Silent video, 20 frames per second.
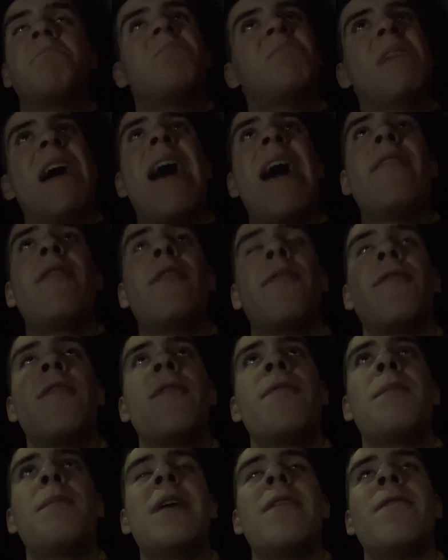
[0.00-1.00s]
have a
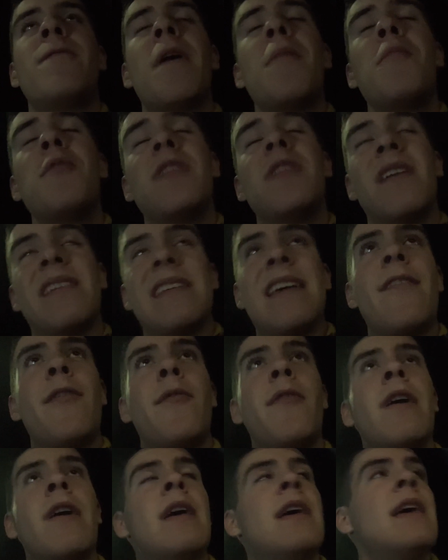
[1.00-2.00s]
bit of fun with us,
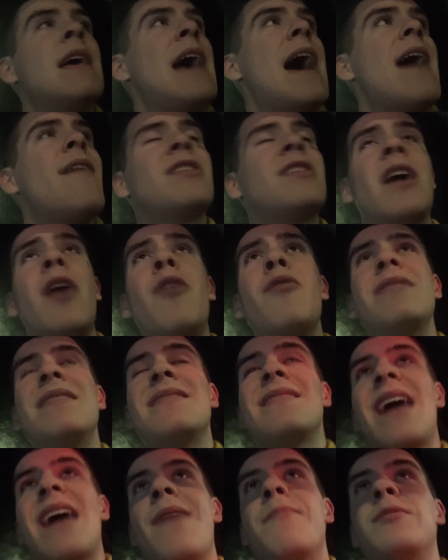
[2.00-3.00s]
have a go at
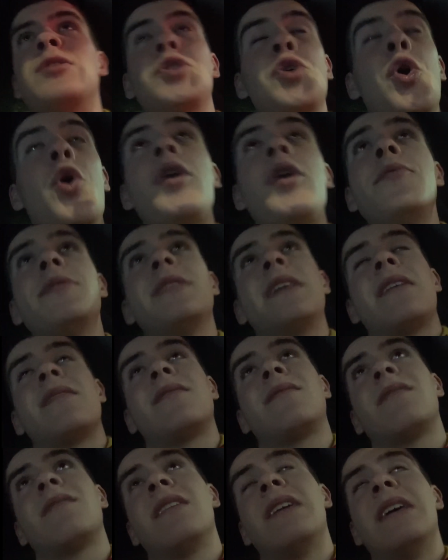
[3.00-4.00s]
this game and toy with
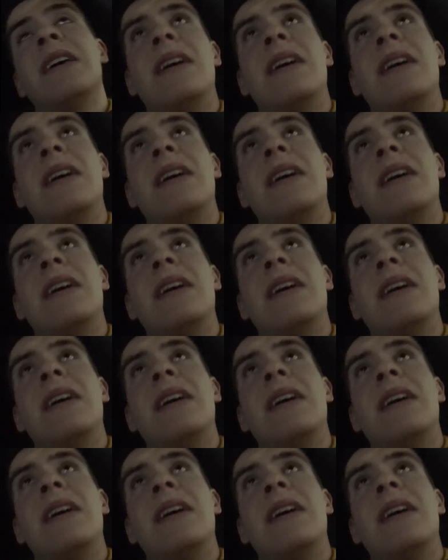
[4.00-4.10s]
us.